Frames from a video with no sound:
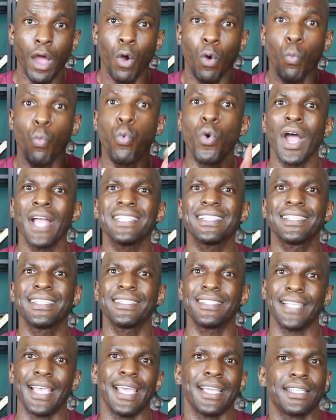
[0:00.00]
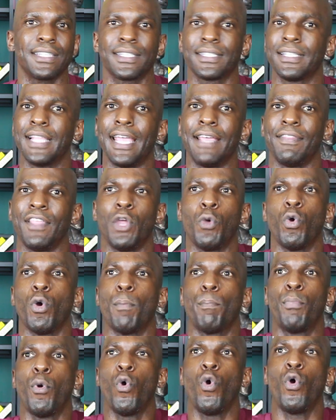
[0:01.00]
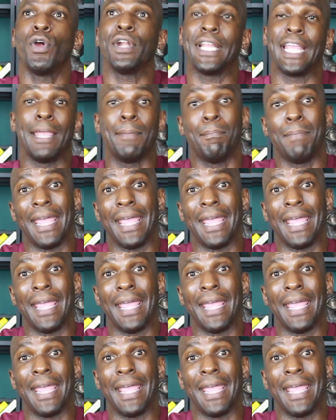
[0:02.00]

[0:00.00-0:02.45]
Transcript: what sex that they were born in,